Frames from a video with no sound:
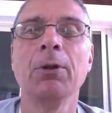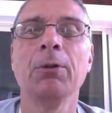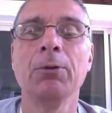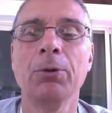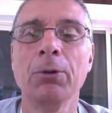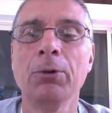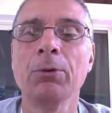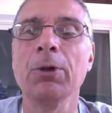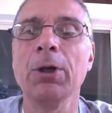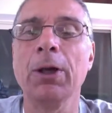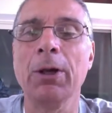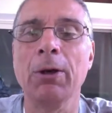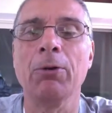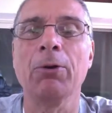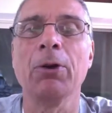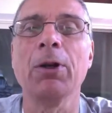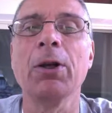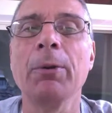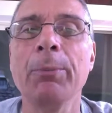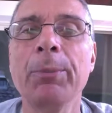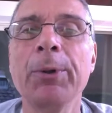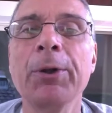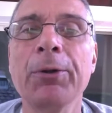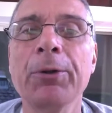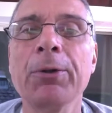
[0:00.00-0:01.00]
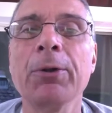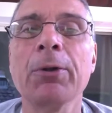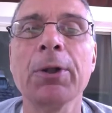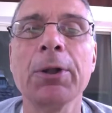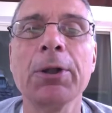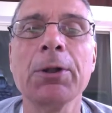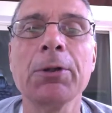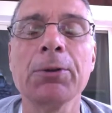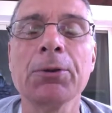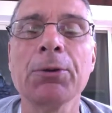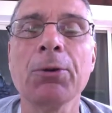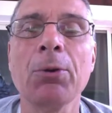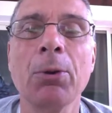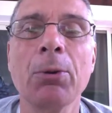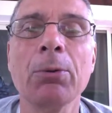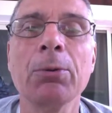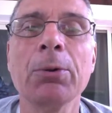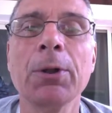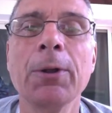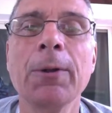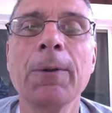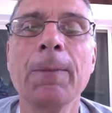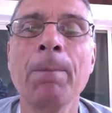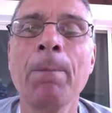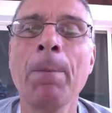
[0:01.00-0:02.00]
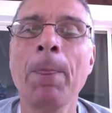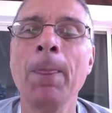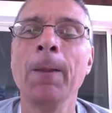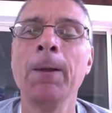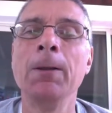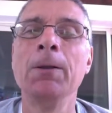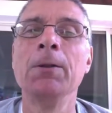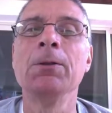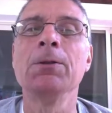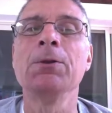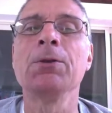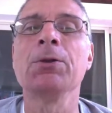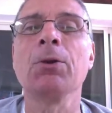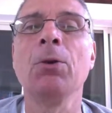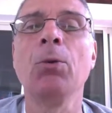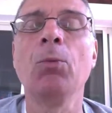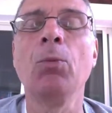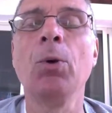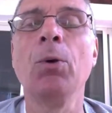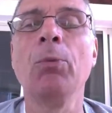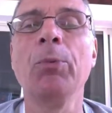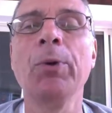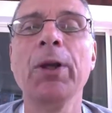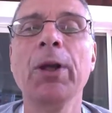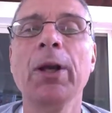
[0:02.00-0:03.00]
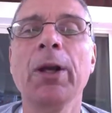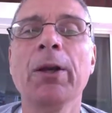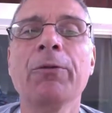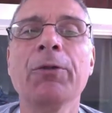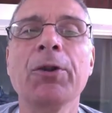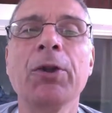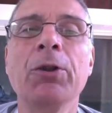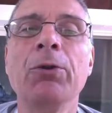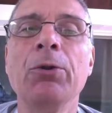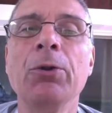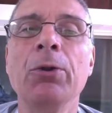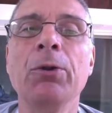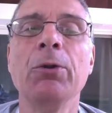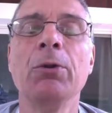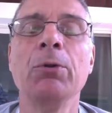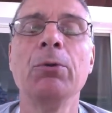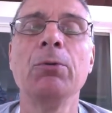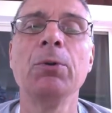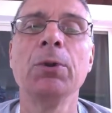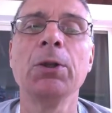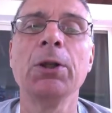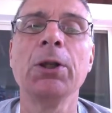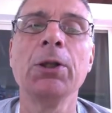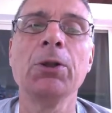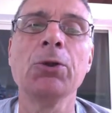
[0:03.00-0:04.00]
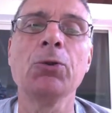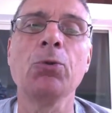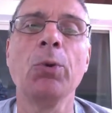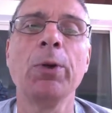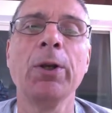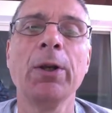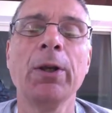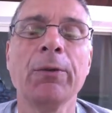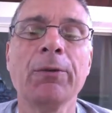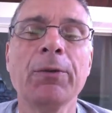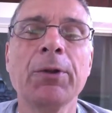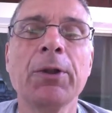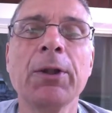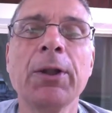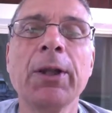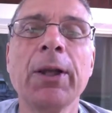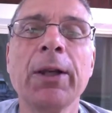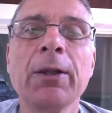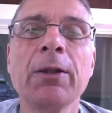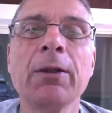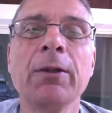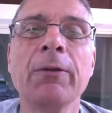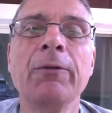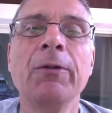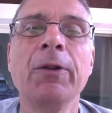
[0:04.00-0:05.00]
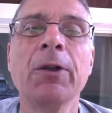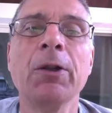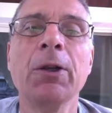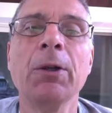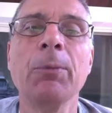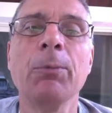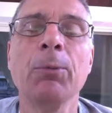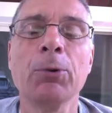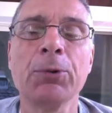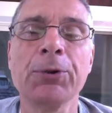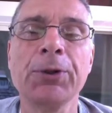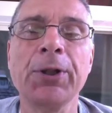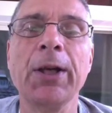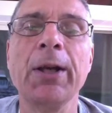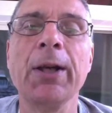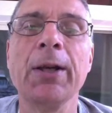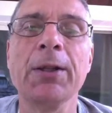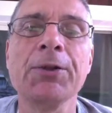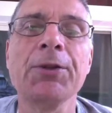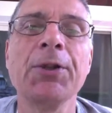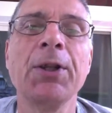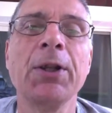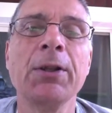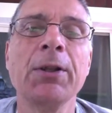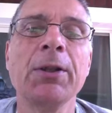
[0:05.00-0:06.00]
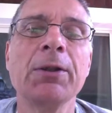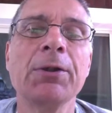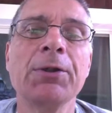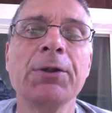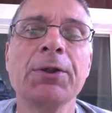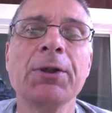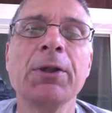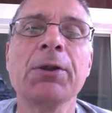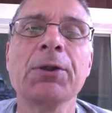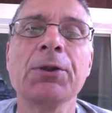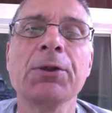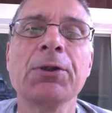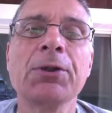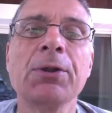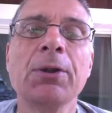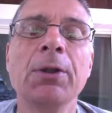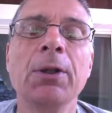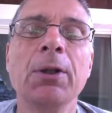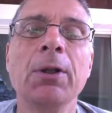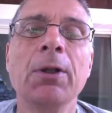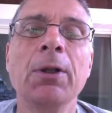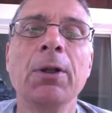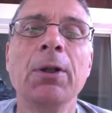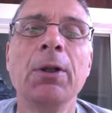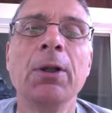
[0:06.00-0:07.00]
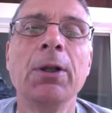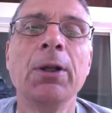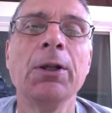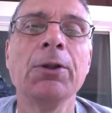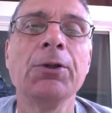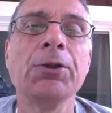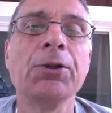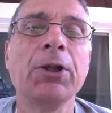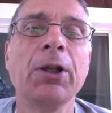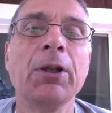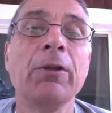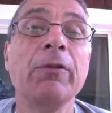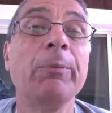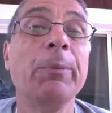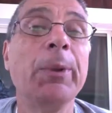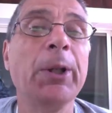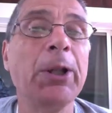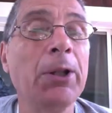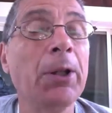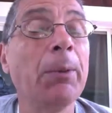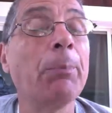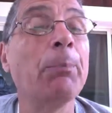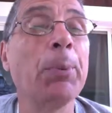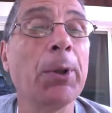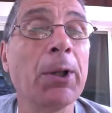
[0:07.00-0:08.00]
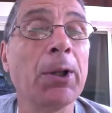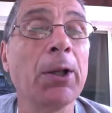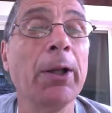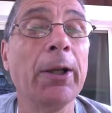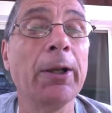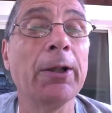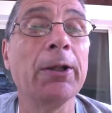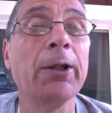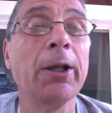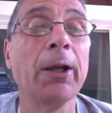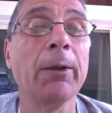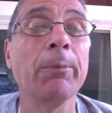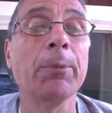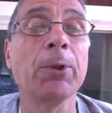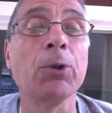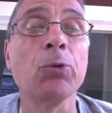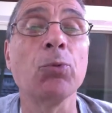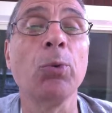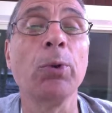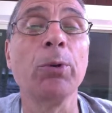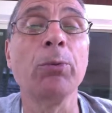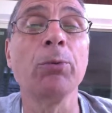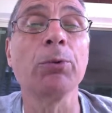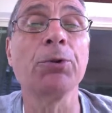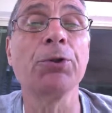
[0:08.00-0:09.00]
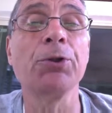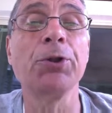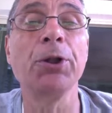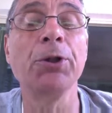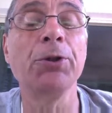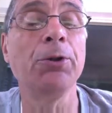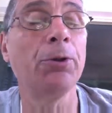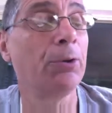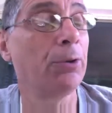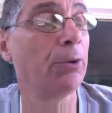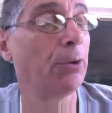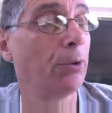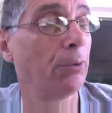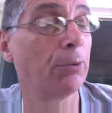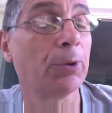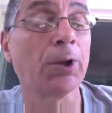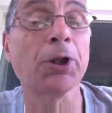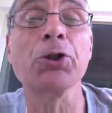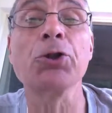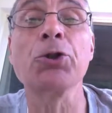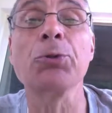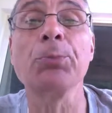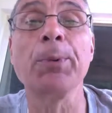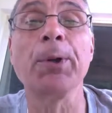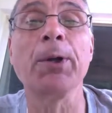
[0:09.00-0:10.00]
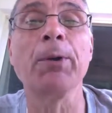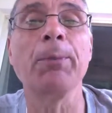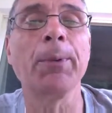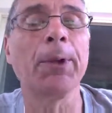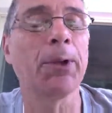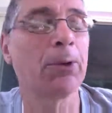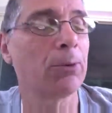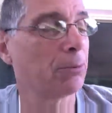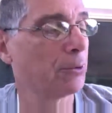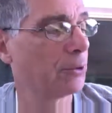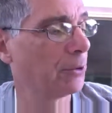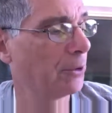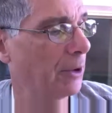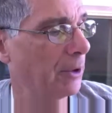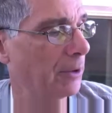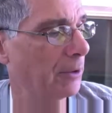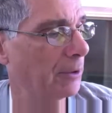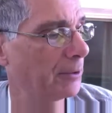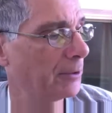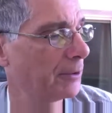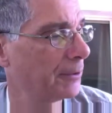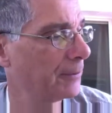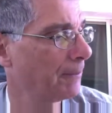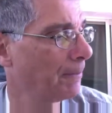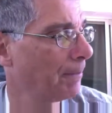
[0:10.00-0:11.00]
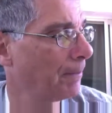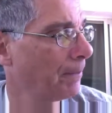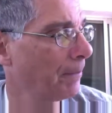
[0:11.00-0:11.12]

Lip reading: you're now going to be 30 years old. So what we have to do is we have to take the variables as they exist instead of manipulate them, as we will see you do in experimental studies.